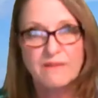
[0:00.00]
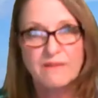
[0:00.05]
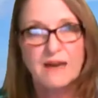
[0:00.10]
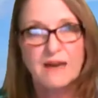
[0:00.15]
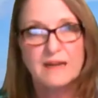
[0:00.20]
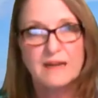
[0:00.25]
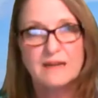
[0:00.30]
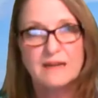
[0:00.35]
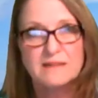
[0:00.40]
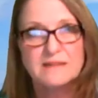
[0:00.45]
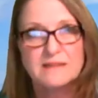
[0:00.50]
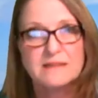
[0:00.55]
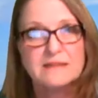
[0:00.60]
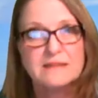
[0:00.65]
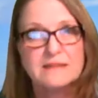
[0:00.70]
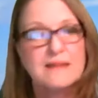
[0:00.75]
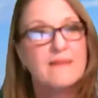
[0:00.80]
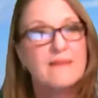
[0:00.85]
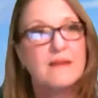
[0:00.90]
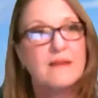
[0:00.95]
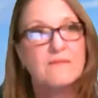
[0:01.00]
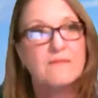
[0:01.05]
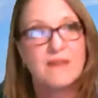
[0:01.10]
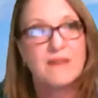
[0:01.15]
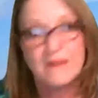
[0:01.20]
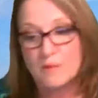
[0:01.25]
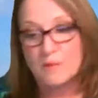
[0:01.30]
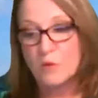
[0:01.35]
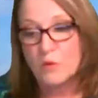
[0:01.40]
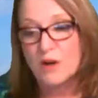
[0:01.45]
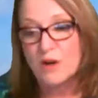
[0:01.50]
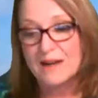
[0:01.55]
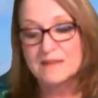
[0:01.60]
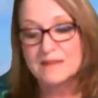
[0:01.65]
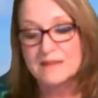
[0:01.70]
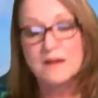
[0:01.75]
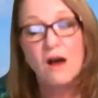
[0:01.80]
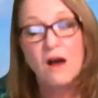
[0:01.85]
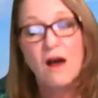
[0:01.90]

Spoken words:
finances and then found the product.